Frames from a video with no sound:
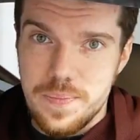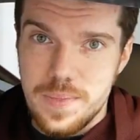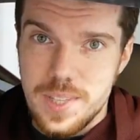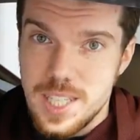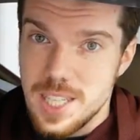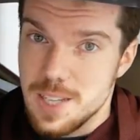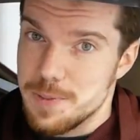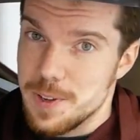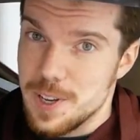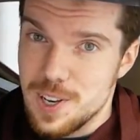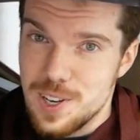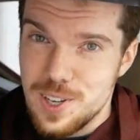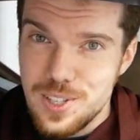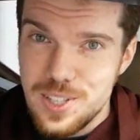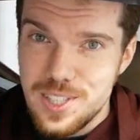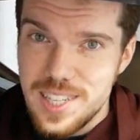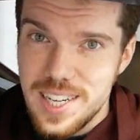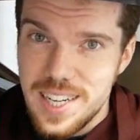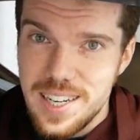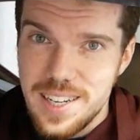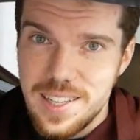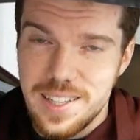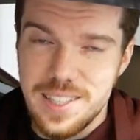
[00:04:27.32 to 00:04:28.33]
And if you learned
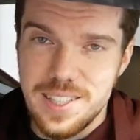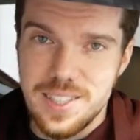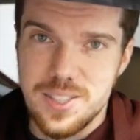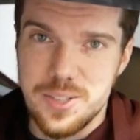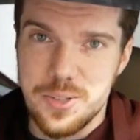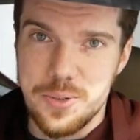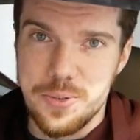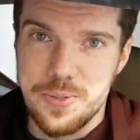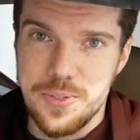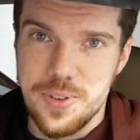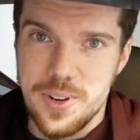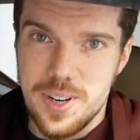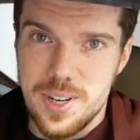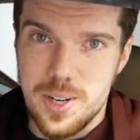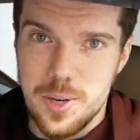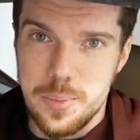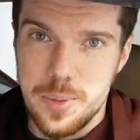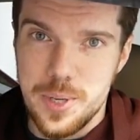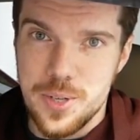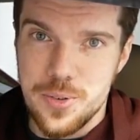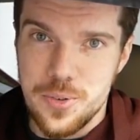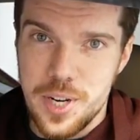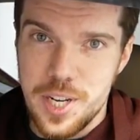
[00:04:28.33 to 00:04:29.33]
anything so far, it'd
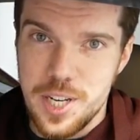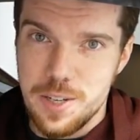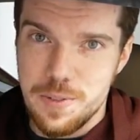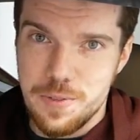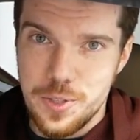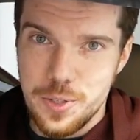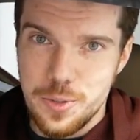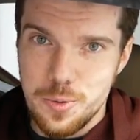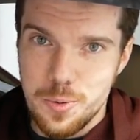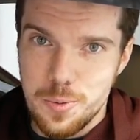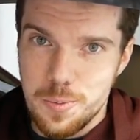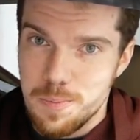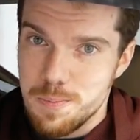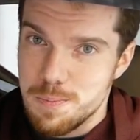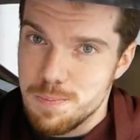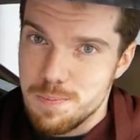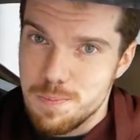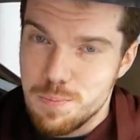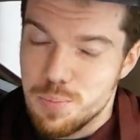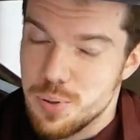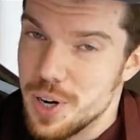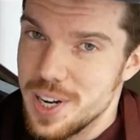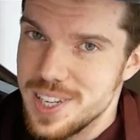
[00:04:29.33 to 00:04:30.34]
be great if you
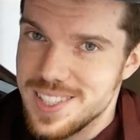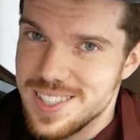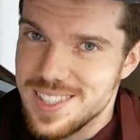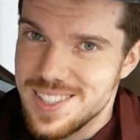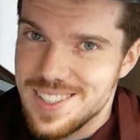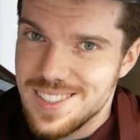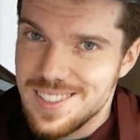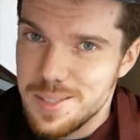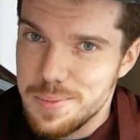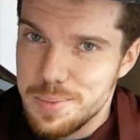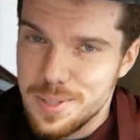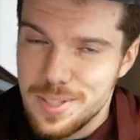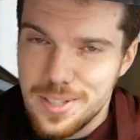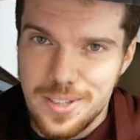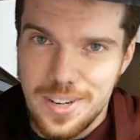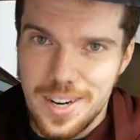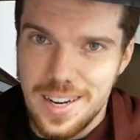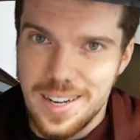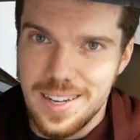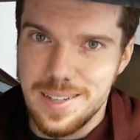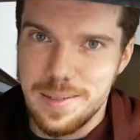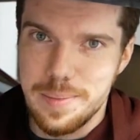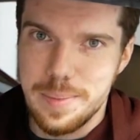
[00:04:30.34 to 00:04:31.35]
pressed
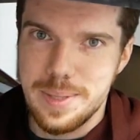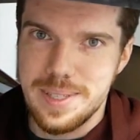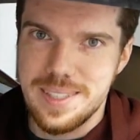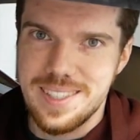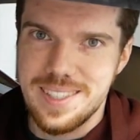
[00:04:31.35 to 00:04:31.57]
subscribe.